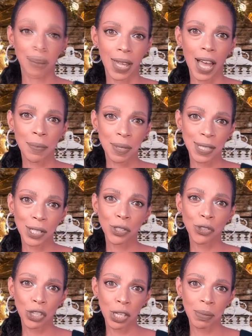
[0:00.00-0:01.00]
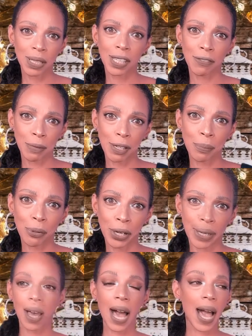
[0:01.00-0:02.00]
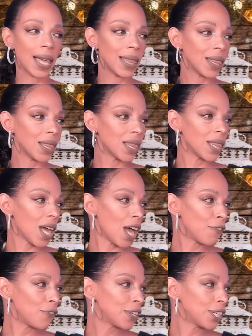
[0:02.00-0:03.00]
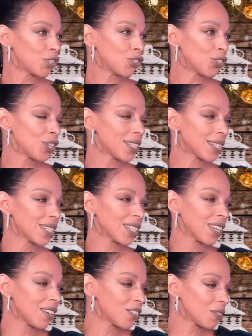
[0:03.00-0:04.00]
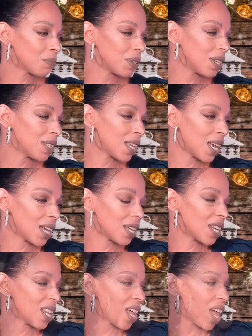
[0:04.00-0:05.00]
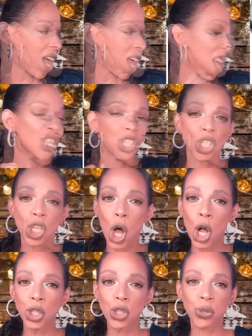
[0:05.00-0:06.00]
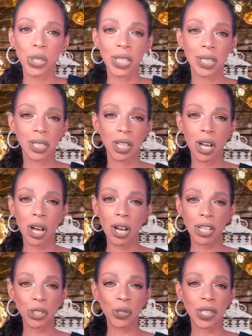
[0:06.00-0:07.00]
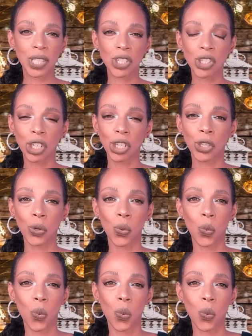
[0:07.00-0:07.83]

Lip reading: I'm still dreaming. Give me a break. I love it. It just gives me that like sultry look. You cinch in your